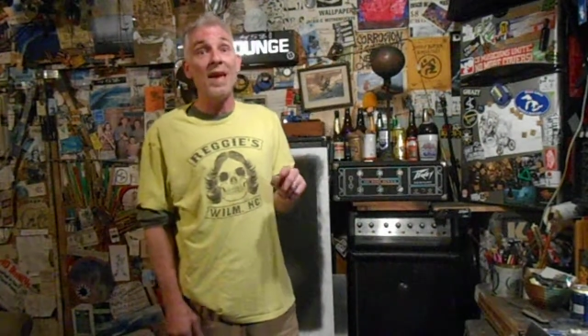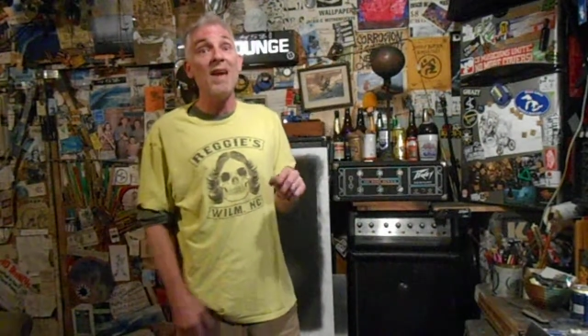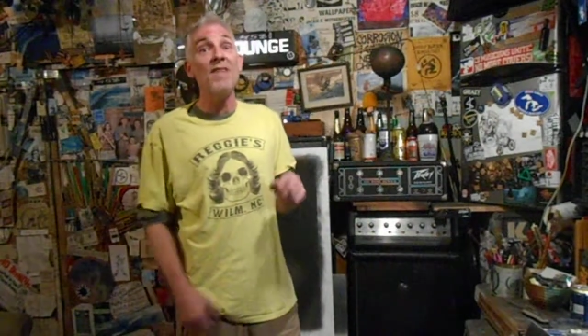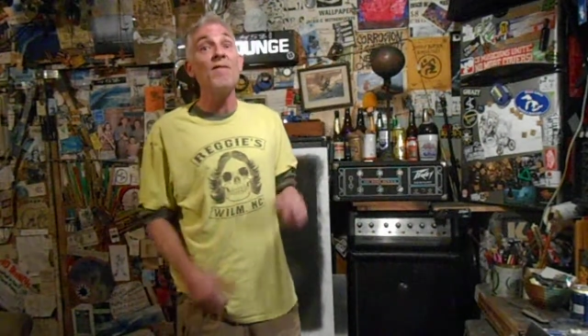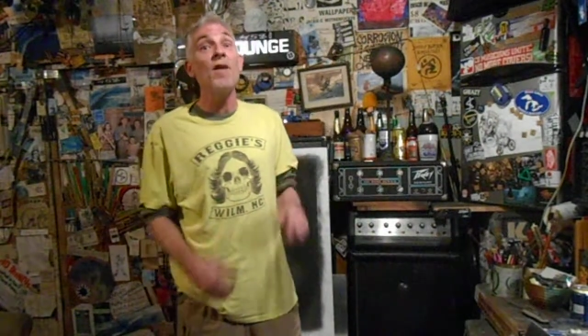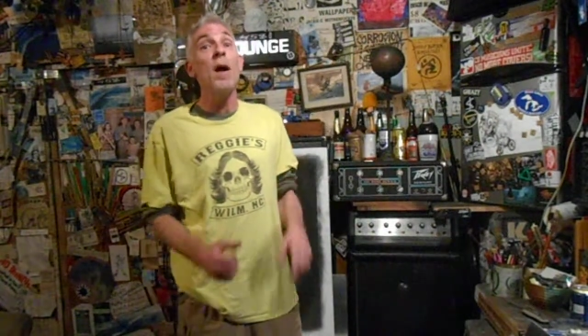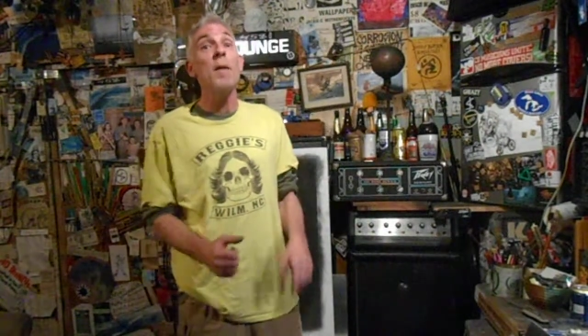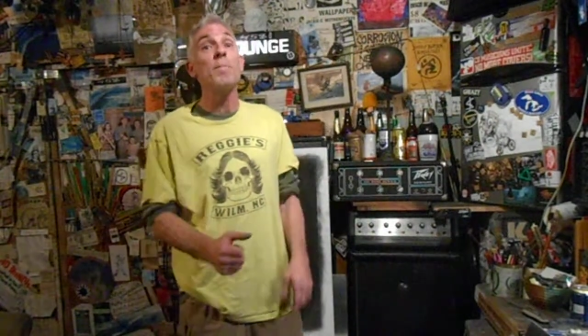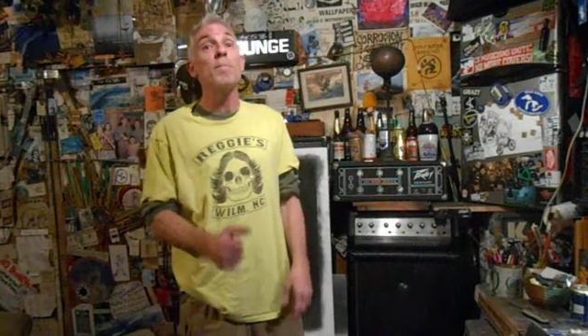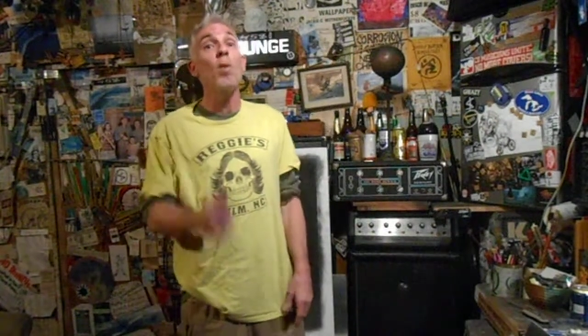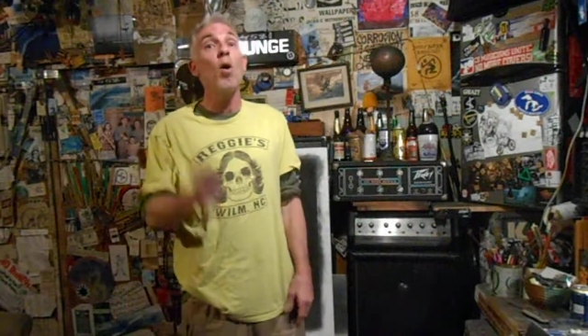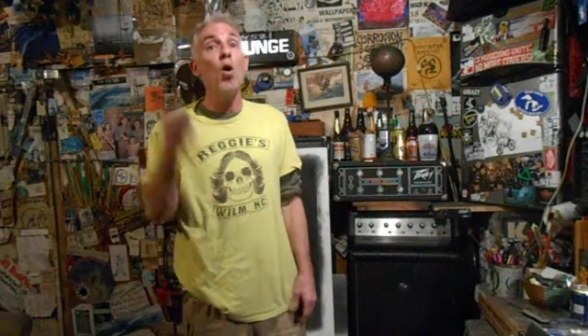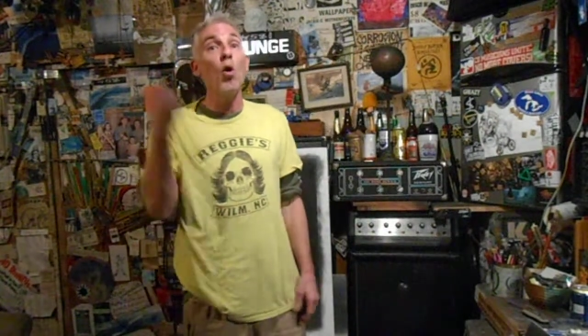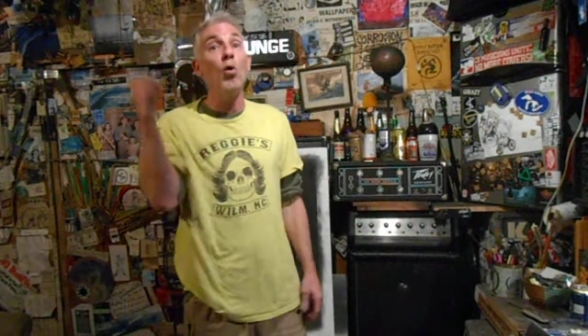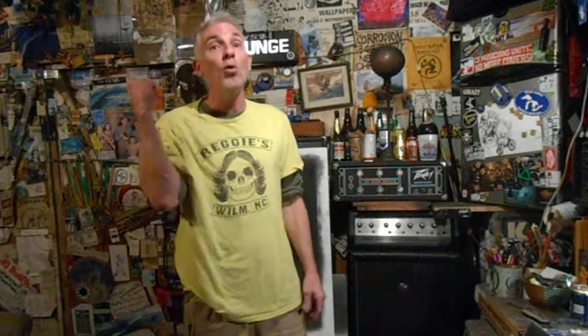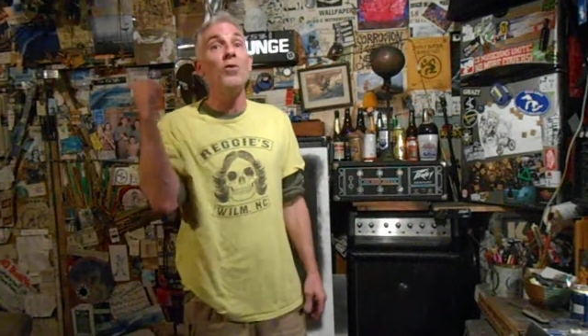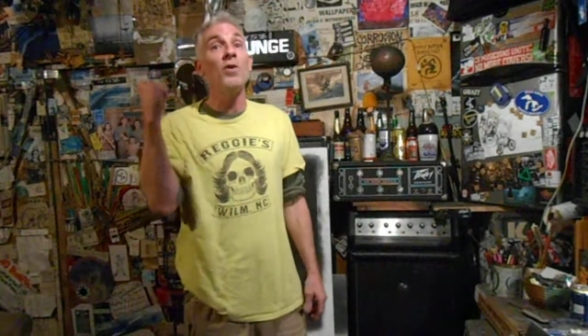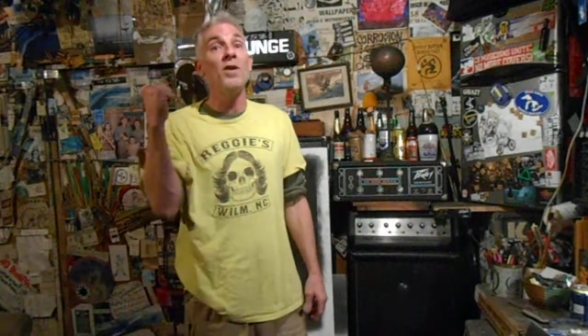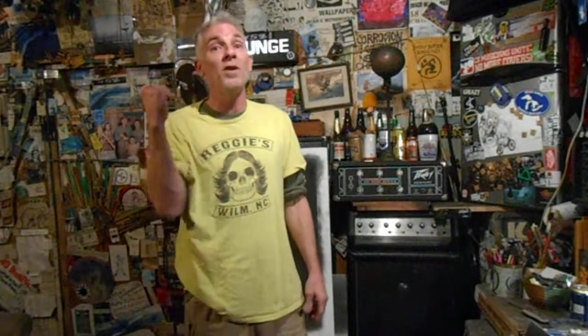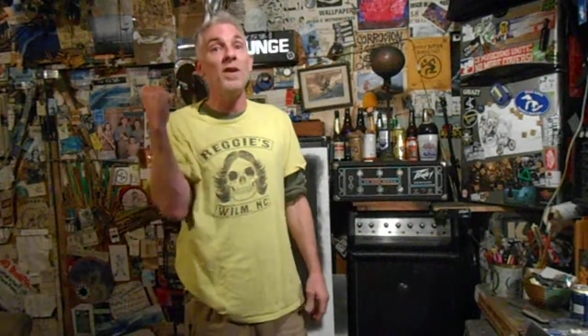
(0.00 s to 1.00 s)
have I
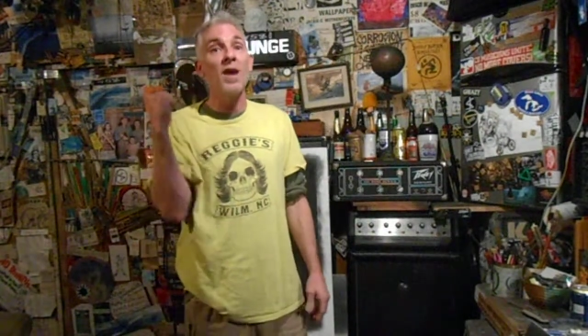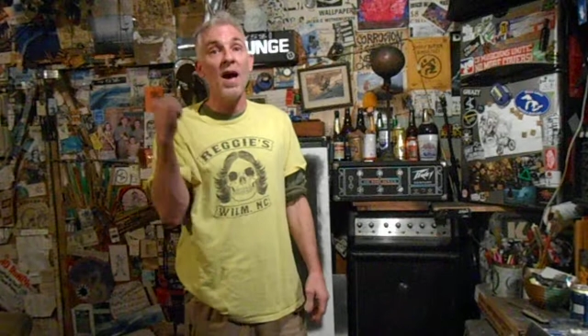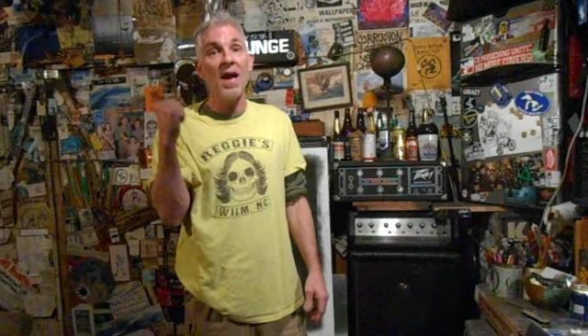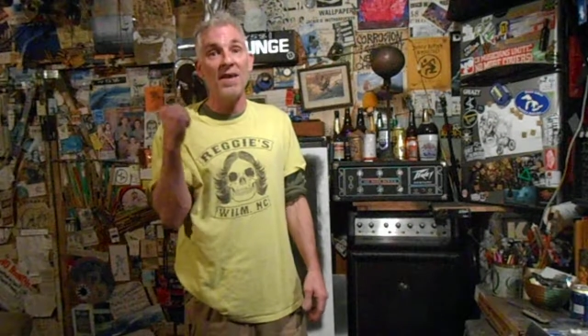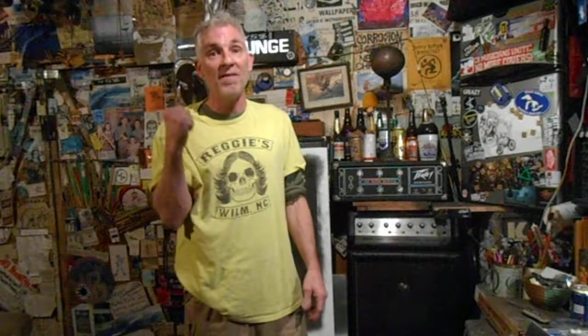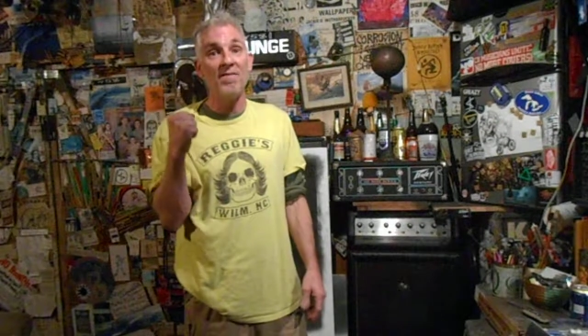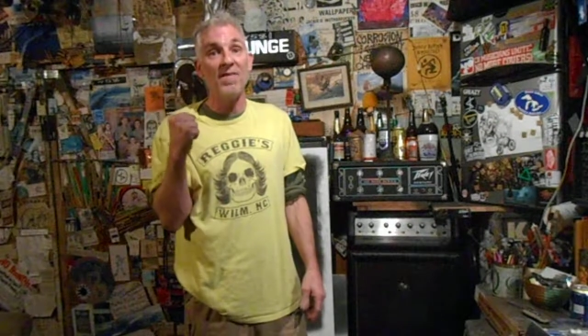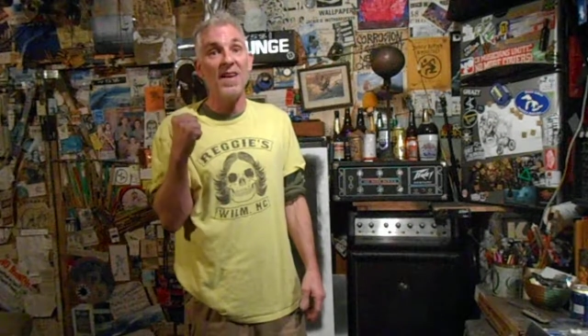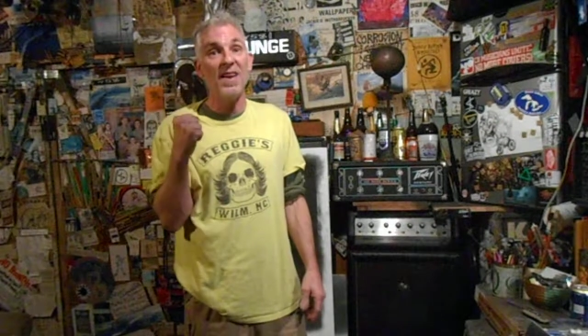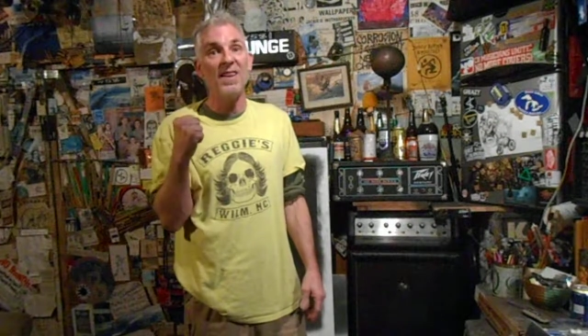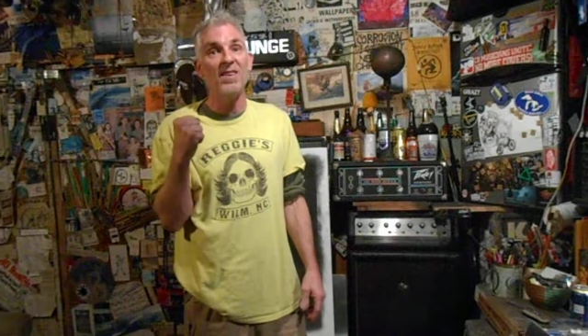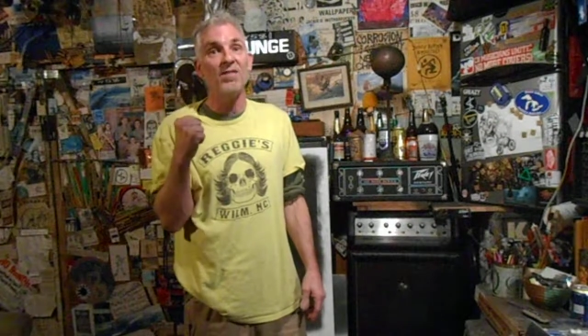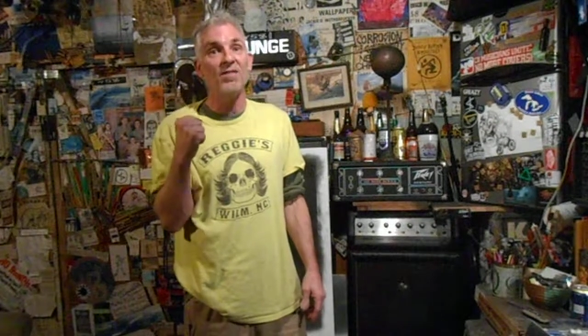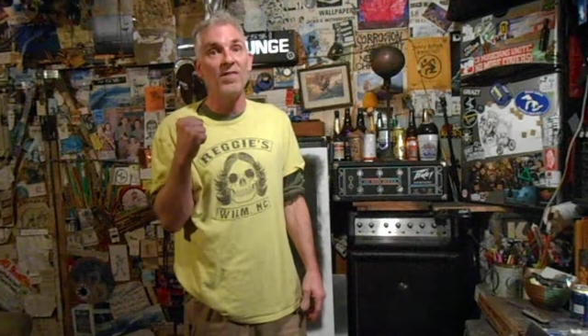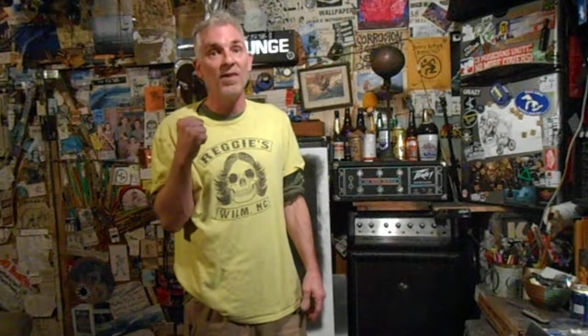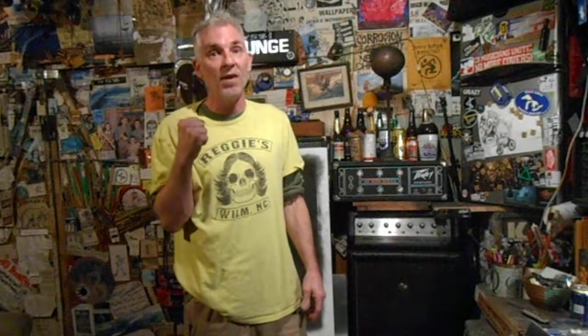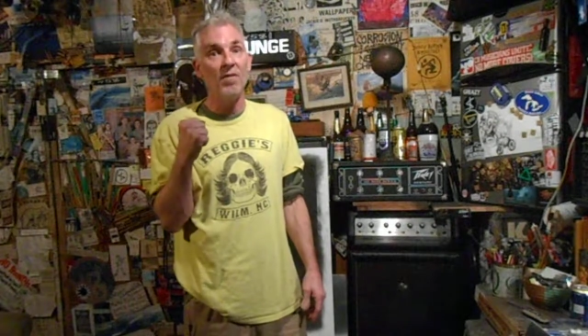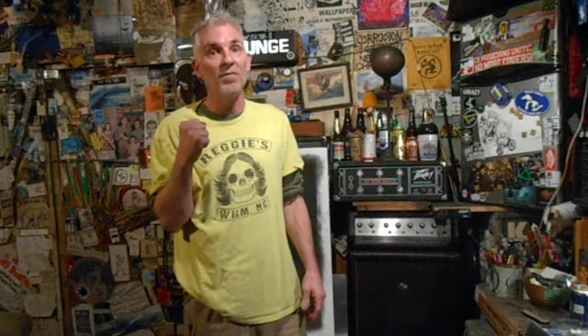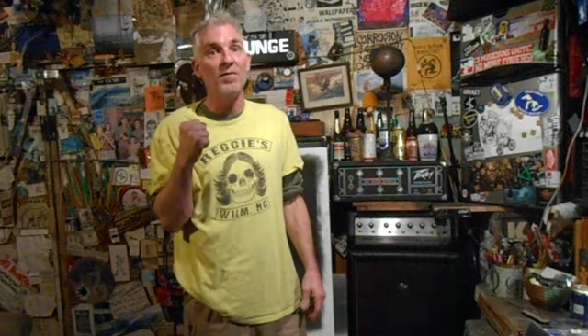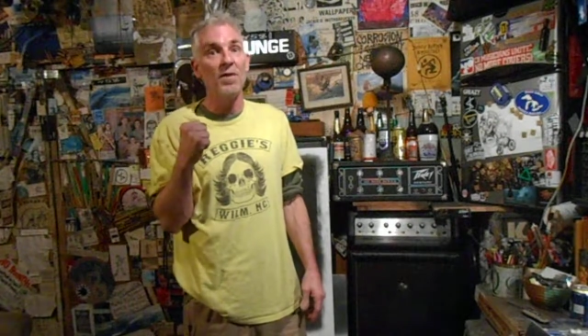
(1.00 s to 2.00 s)
pulled a knife in
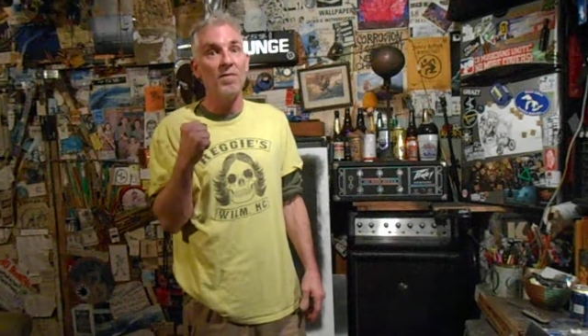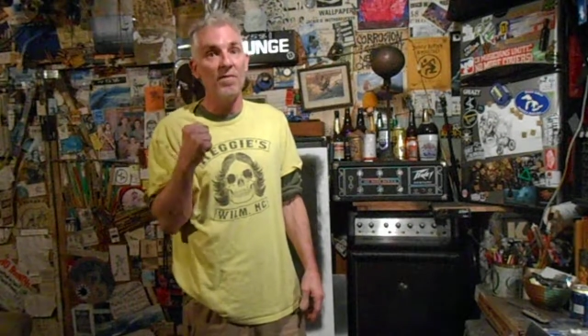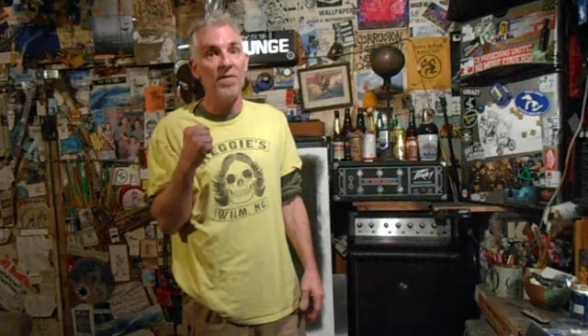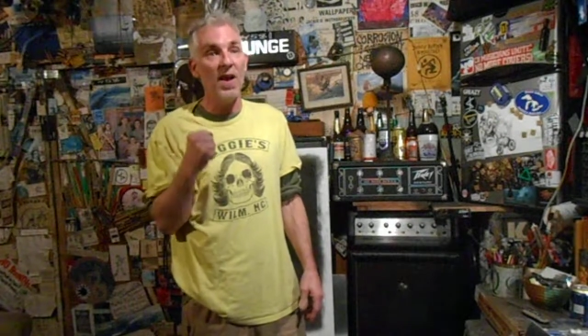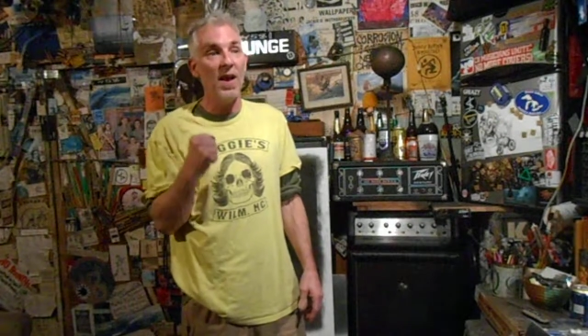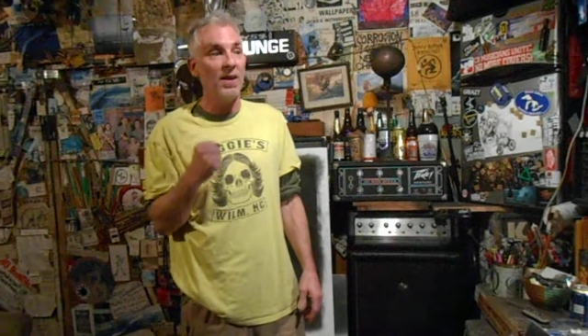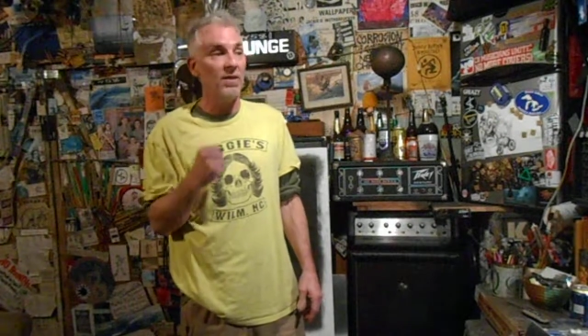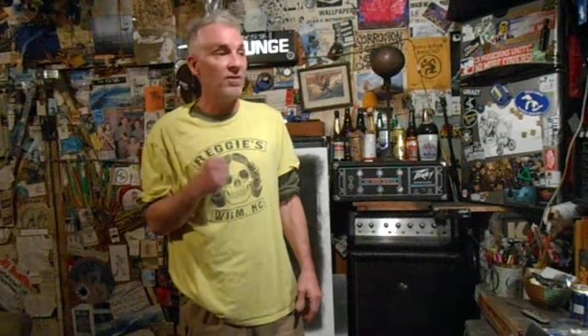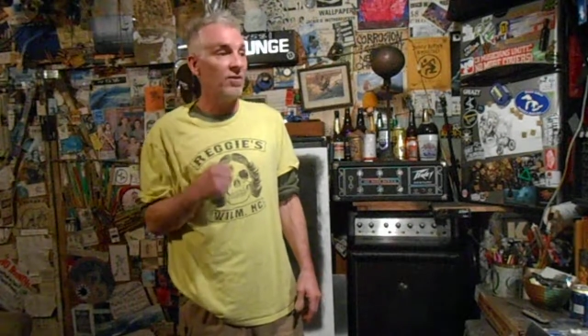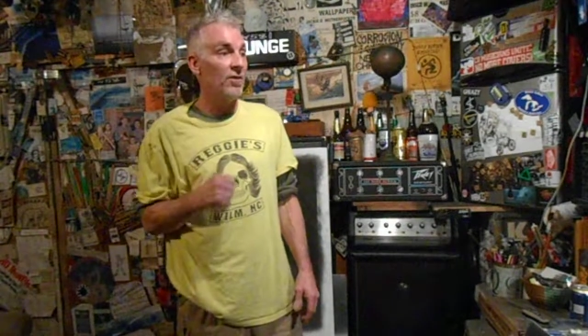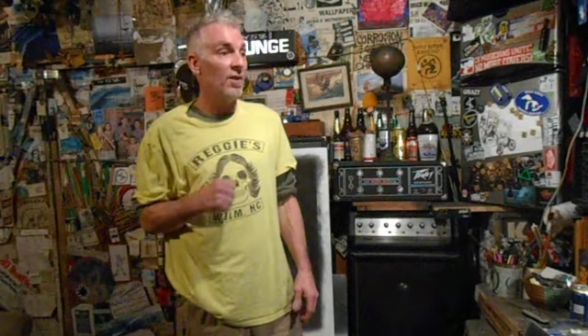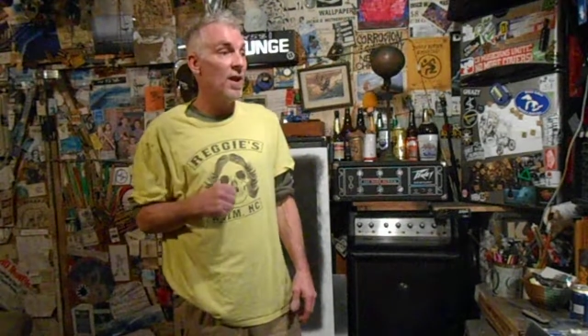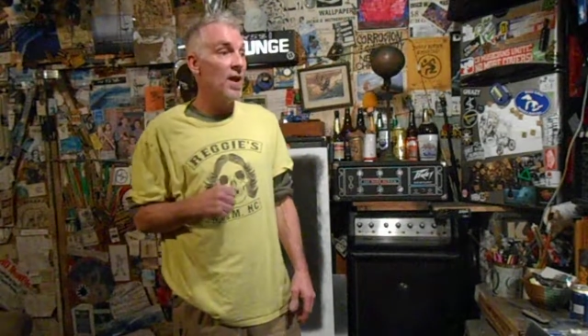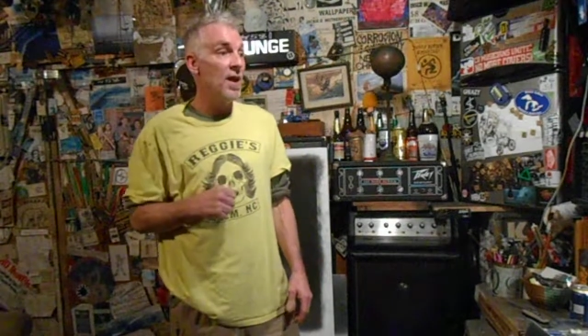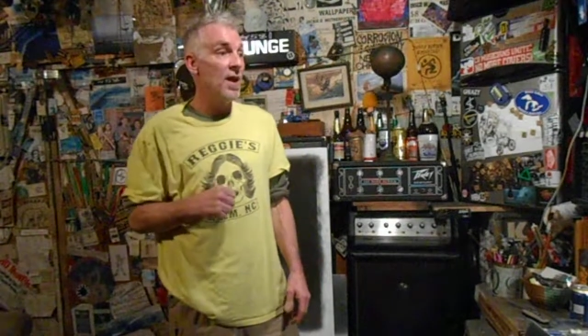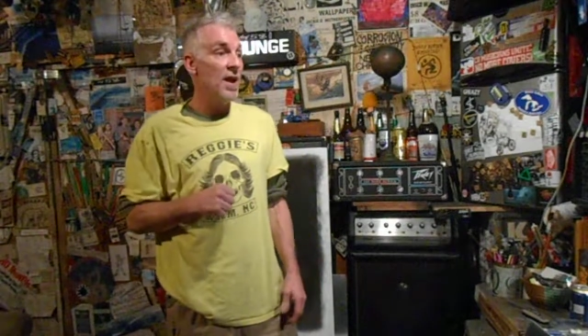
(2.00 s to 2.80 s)
self-defense.